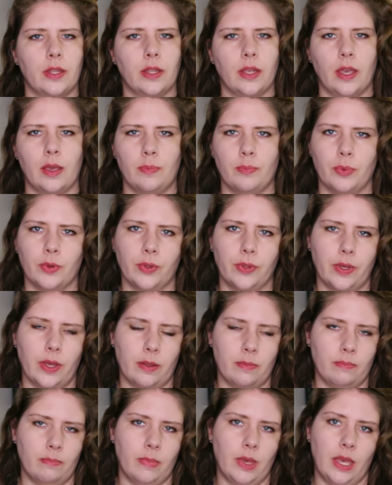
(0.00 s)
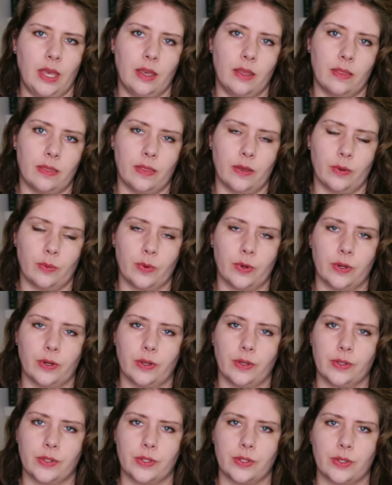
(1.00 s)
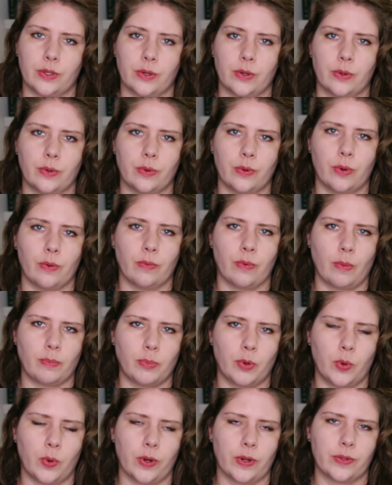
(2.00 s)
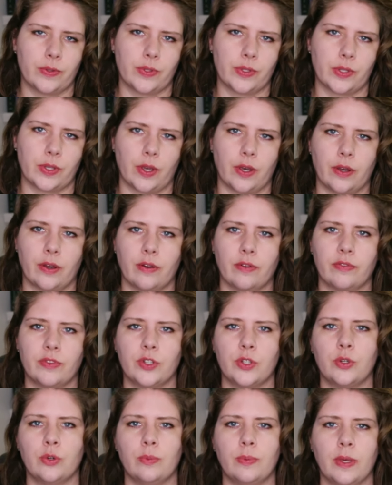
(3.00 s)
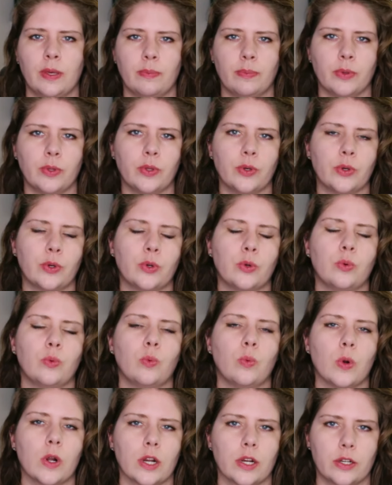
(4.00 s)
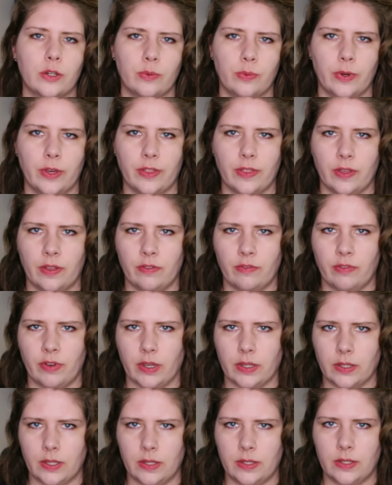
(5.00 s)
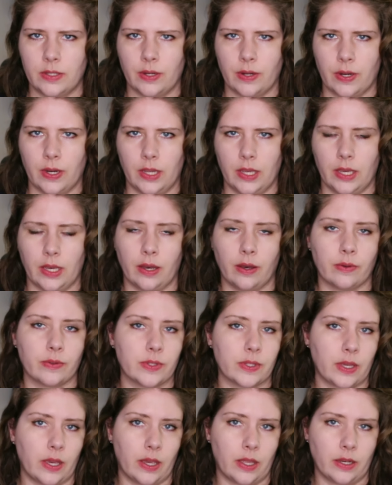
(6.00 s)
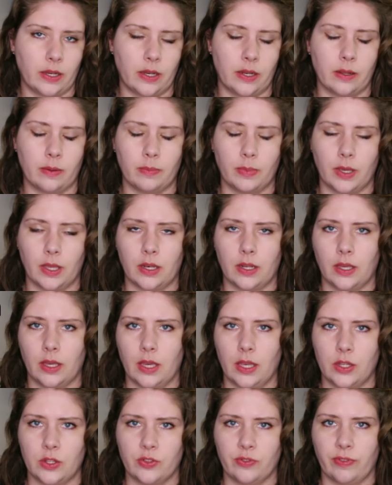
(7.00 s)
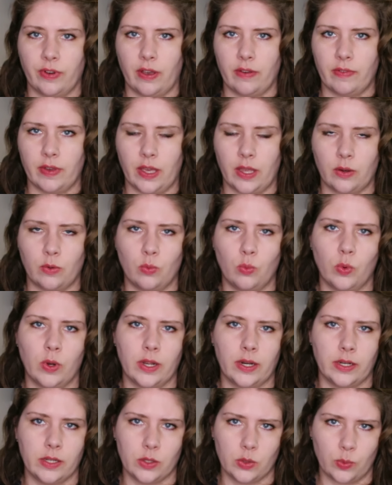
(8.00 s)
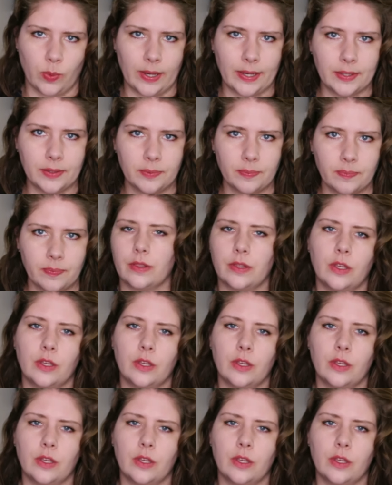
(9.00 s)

In April and May, there were also reports of two people who worked with infected dairy cows that ended up getting H5N1 as well.